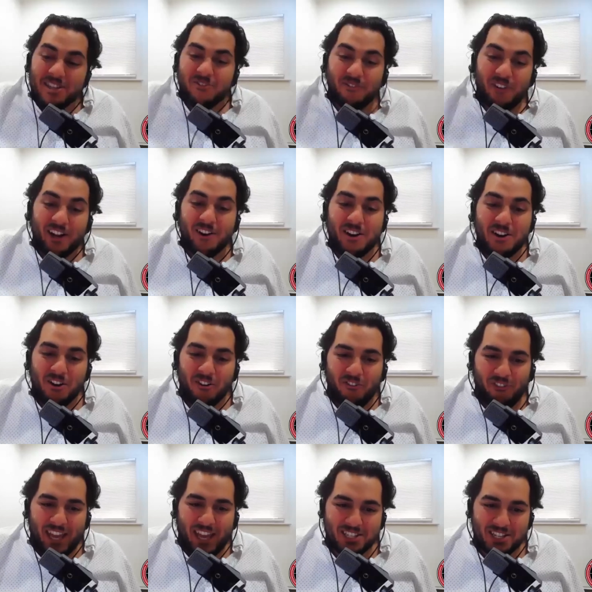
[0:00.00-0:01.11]
his finger in your
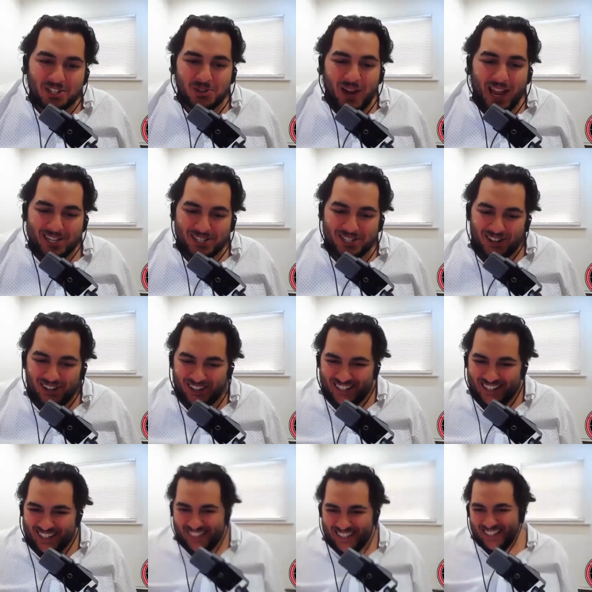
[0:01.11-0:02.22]
face and try to throw
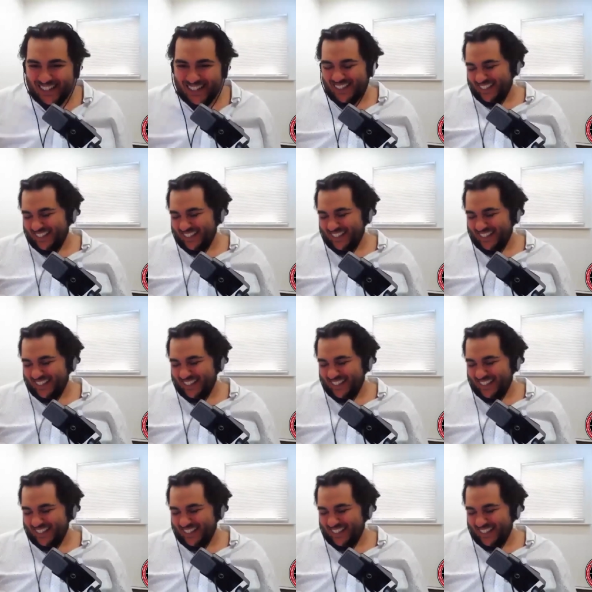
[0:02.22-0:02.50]
the ball.